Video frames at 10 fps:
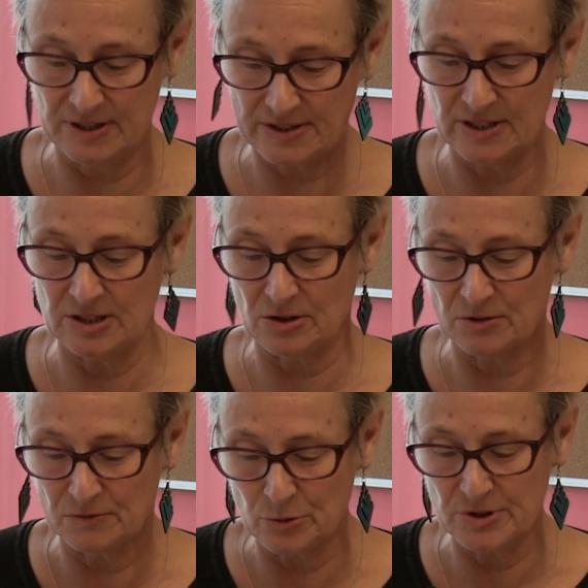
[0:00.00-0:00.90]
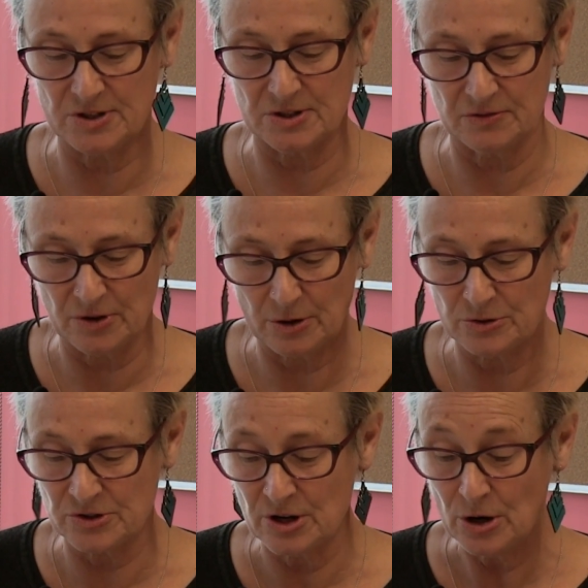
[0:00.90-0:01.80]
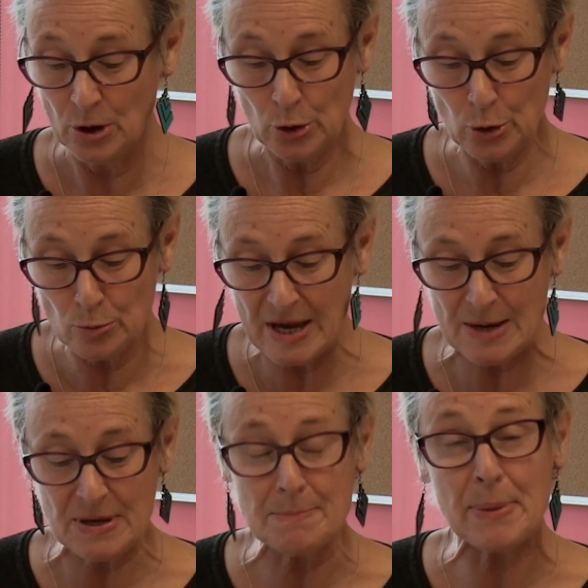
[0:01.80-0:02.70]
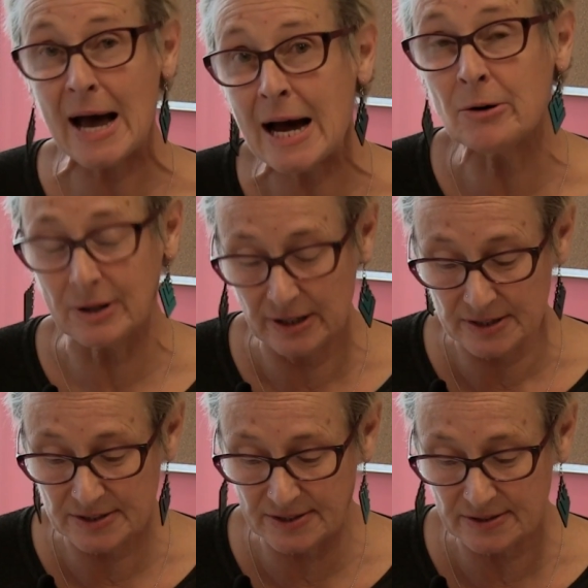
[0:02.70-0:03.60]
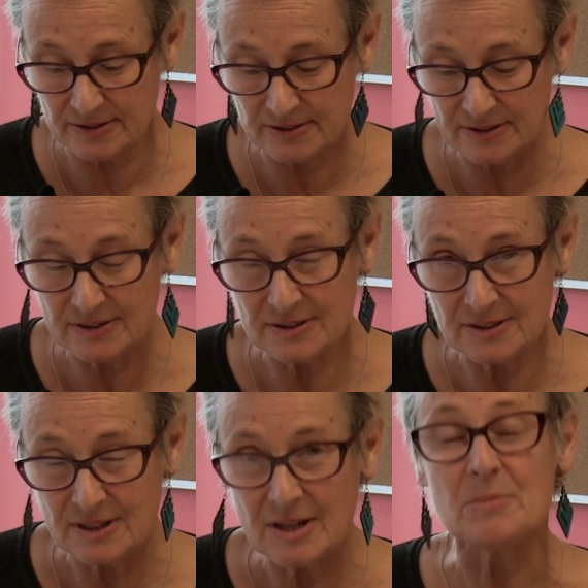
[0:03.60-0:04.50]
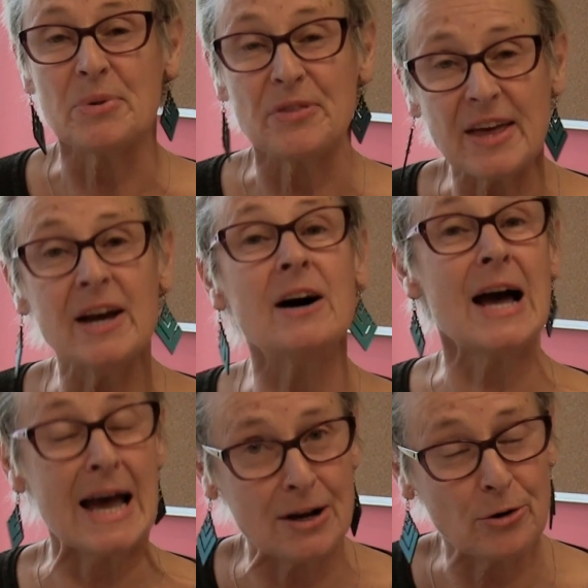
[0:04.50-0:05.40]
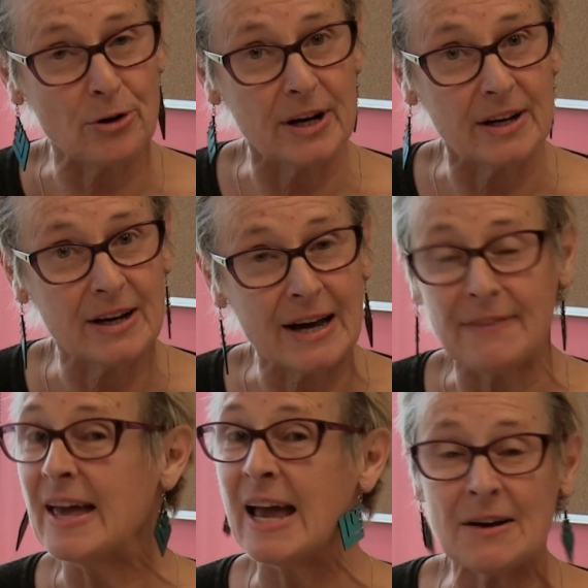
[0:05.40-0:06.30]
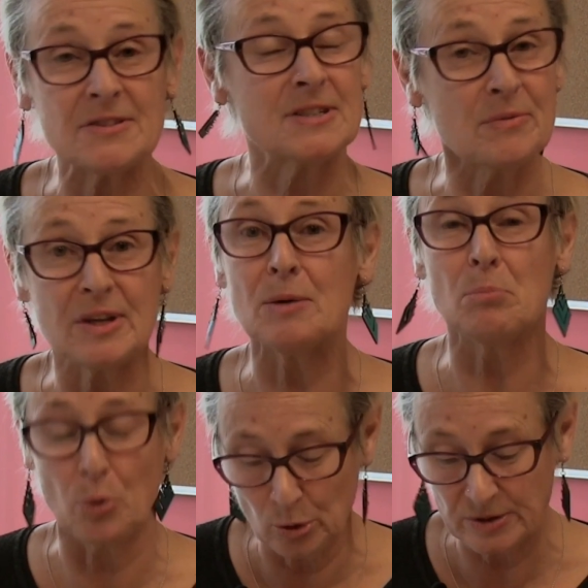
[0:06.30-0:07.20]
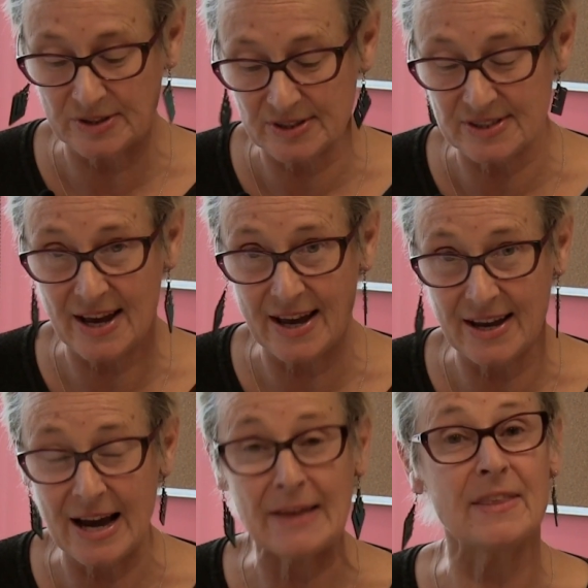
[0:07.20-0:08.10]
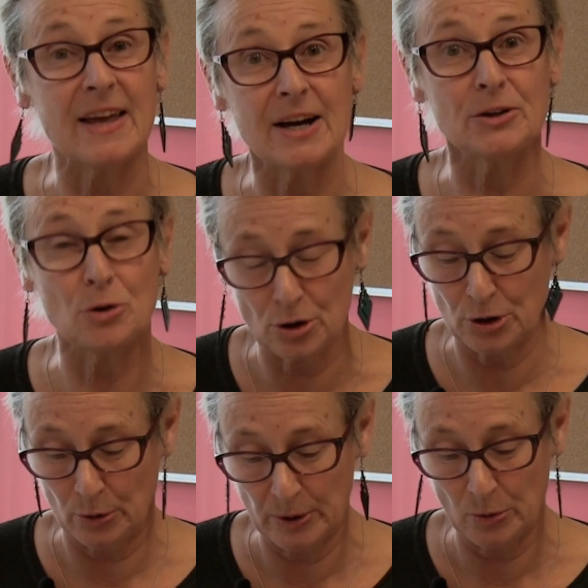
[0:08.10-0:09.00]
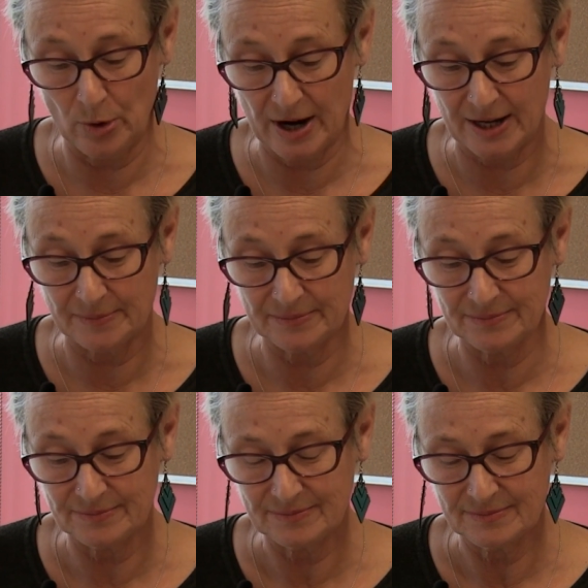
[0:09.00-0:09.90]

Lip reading: of listening to the voices of those who may be powerless, but they are angry and they have something important to say and they are not going away.